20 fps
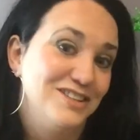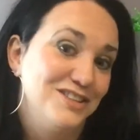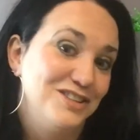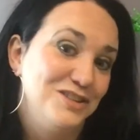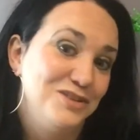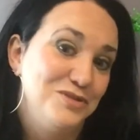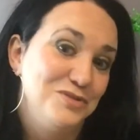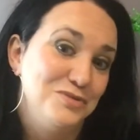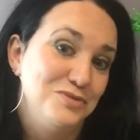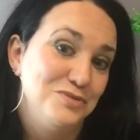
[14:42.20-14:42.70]

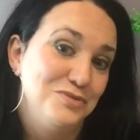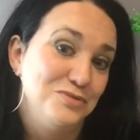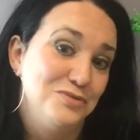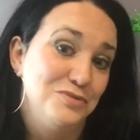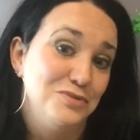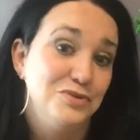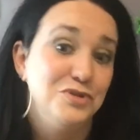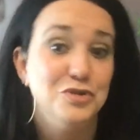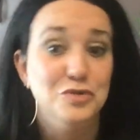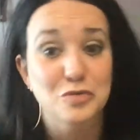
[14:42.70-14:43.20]
you
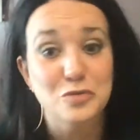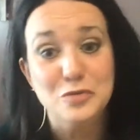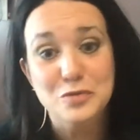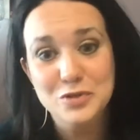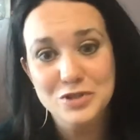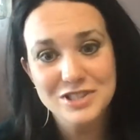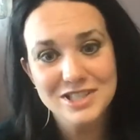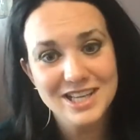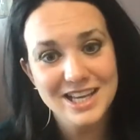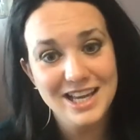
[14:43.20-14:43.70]

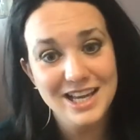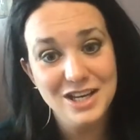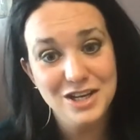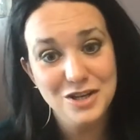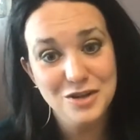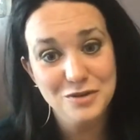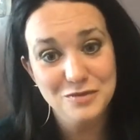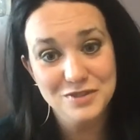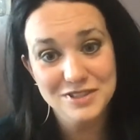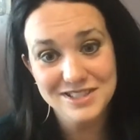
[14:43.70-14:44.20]
used
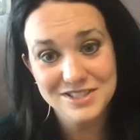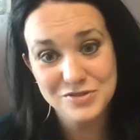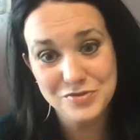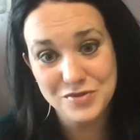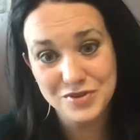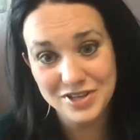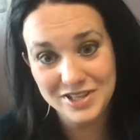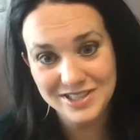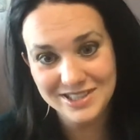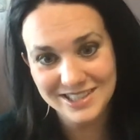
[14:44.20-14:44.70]
any of these
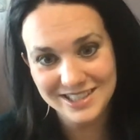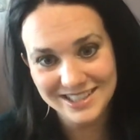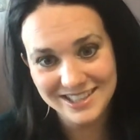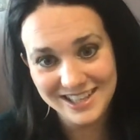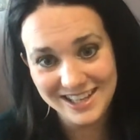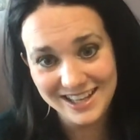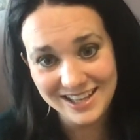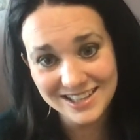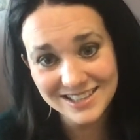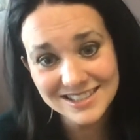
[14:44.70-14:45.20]
three
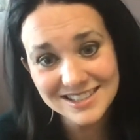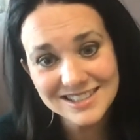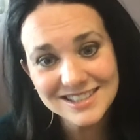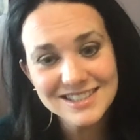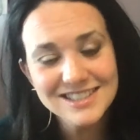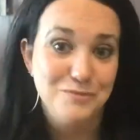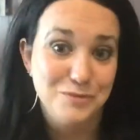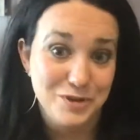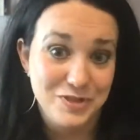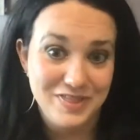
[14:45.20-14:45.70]
techniques,
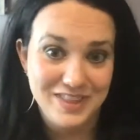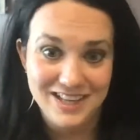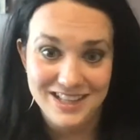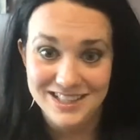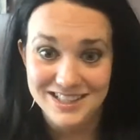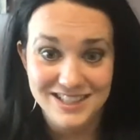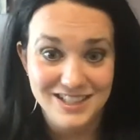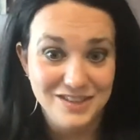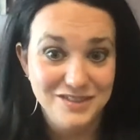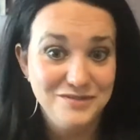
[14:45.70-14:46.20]
what they
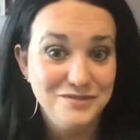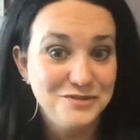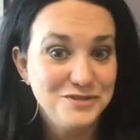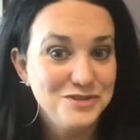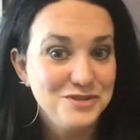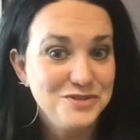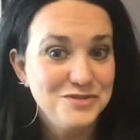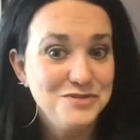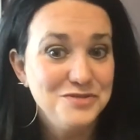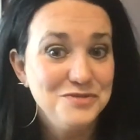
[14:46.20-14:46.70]
did for
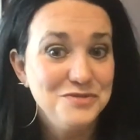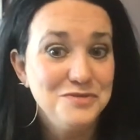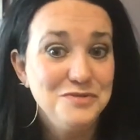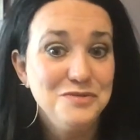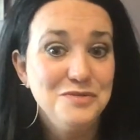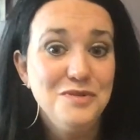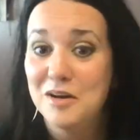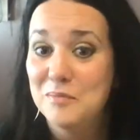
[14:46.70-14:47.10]
you.